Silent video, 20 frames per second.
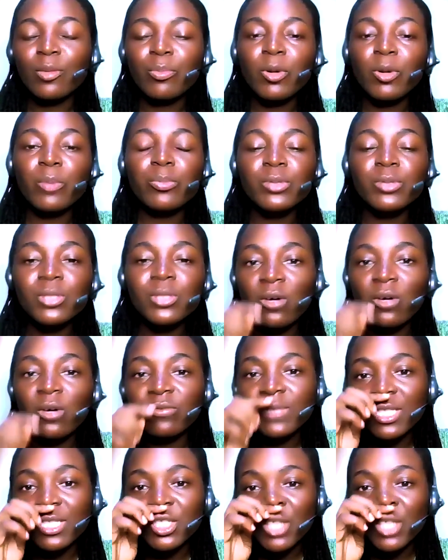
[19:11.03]
the purpose
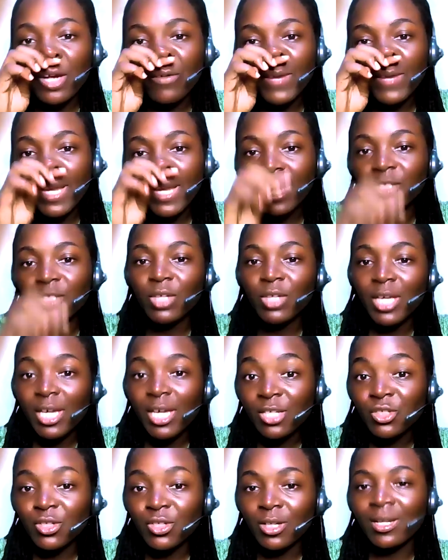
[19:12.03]
of tertiary
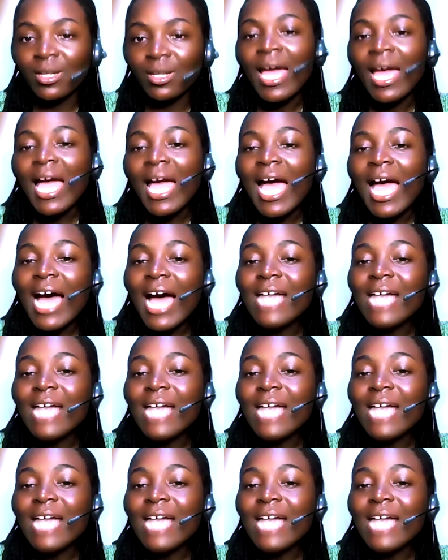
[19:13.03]
education